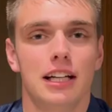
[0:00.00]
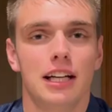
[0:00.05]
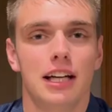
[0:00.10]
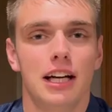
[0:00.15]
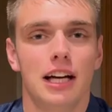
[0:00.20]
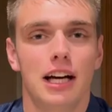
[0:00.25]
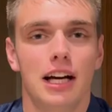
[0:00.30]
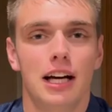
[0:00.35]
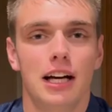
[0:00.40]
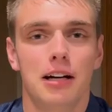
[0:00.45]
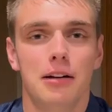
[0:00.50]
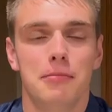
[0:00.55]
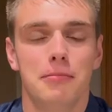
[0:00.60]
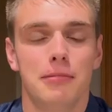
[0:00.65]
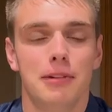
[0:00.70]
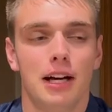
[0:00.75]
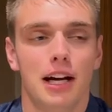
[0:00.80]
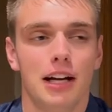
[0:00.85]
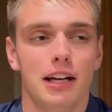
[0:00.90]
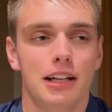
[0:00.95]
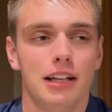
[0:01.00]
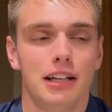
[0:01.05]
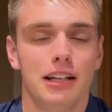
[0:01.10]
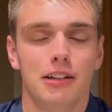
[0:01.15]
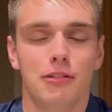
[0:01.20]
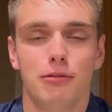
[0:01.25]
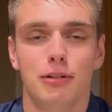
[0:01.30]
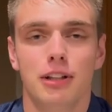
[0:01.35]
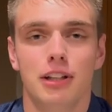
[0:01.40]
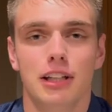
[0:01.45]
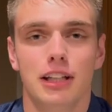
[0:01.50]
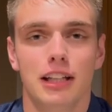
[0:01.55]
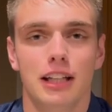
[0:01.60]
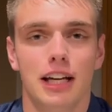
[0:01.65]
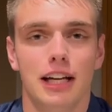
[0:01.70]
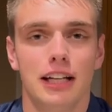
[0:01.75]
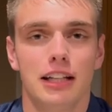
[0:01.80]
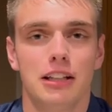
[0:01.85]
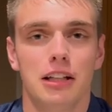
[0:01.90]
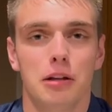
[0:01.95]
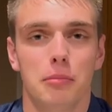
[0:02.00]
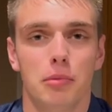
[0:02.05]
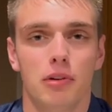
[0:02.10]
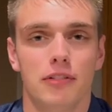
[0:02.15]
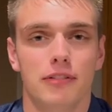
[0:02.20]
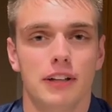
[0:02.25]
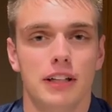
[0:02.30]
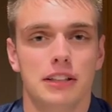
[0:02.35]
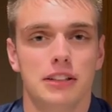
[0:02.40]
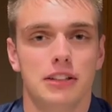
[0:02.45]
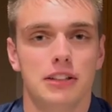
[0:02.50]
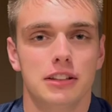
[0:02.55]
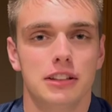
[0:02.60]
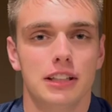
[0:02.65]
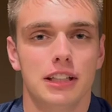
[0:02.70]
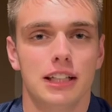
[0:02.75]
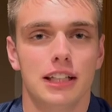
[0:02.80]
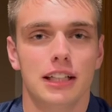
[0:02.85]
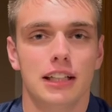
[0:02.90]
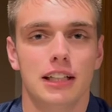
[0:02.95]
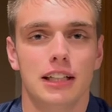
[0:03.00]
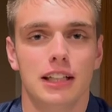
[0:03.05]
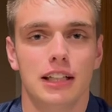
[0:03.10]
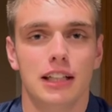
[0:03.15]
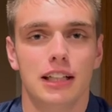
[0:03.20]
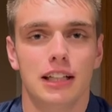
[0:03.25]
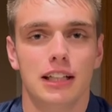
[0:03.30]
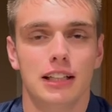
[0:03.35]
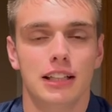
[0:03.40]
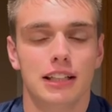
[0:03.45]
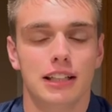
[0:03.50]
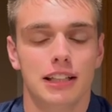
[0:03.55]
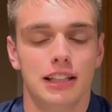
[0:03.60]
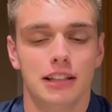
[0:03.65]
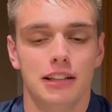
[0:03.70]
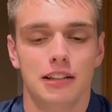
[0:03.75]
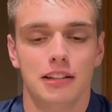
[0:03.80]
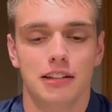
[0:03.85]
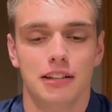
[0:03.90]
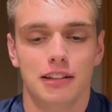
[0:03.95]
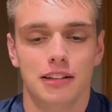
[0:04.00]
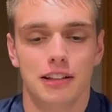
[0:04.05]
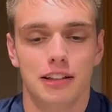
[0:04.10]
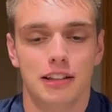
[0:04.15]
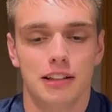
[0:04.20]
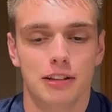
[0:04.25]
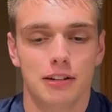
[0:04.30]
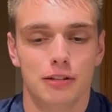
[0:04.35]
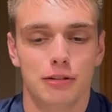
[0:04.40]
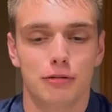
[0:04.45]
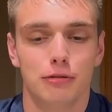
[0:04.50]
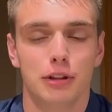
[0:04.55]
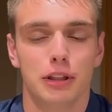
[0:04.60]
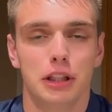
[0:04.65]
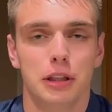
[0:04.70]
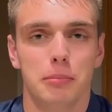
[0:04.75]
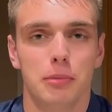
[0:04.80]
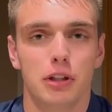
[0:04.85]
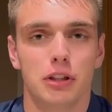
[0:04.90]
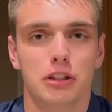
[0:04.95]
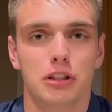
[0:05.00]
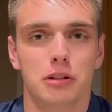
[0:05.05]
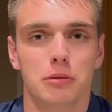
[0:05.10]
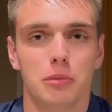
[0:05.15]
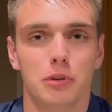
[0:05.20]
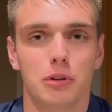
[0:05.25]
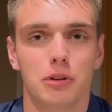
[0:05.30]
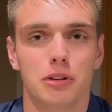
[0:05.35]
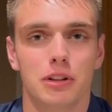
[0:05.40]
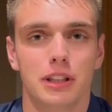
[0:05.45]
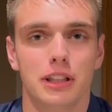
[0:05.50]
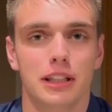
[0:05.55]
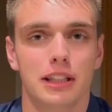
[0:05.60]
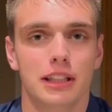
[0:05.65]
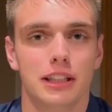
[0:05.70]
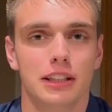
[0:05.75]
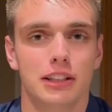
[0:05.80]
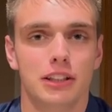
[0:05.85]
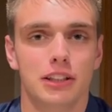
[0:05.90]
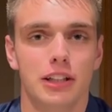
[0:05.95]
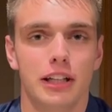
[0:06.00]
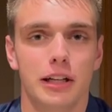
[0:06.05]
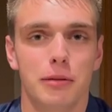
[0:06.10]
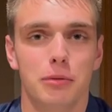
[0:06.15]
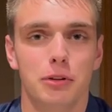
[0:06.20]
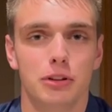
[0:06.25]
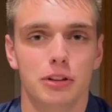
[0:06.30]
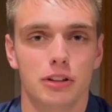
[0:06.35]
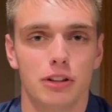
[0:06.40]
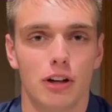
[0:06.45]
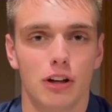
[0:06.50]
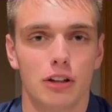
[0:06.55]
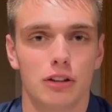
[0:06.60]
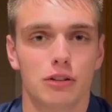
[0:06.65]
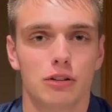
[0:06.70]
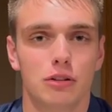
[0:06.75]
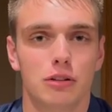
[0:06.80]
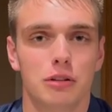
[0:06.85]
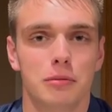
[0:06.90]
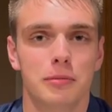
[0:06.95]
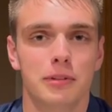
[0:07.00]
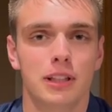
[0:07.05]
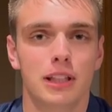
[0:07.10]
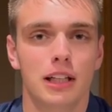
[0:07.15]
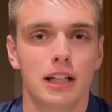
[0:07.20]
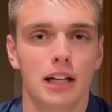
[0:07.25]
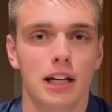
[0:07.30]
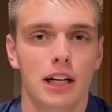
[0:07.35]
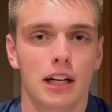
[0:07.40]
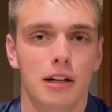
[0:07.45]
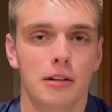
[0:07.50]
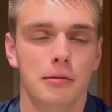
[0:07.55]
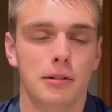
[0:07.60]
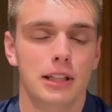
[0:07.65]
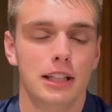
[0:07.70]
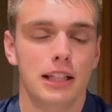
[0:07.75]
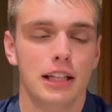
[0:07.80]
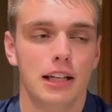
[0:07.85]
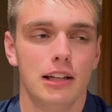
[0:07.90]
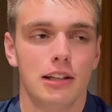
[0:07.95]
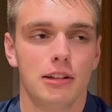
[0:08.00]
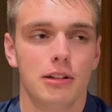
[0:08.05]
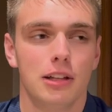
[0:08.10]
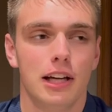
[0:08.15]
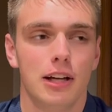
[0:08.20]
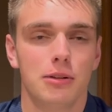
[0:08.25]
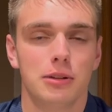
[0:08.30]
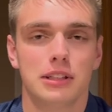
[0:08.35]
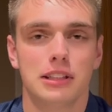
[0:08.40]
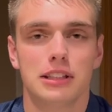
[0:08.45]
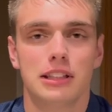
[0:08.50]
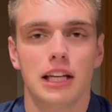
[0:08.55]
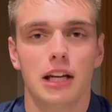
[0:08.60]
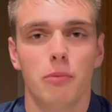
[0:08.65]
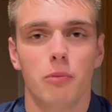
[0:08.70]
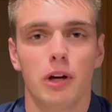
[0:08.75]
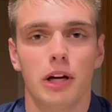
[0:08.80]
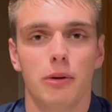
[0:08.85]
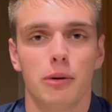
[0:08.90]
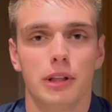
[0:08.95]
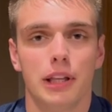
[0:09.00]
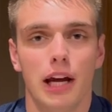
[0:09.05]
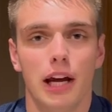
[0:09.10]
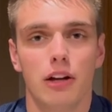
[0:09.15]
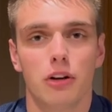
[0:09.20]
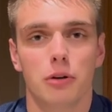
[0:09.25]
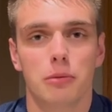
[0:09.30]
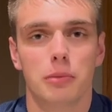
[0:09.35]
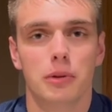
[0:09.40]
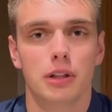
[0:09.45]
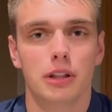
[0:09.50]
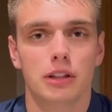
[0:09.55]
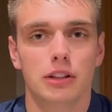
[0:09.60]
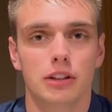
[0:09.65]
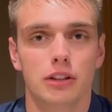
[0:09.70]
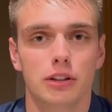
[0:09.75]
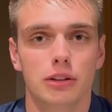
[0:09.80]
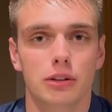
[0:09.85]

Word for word: Uh, I really like the professors there. Uh, they, are really personable and you're able to talk to them. Uh, and that, that was the same way with Heidelberg too.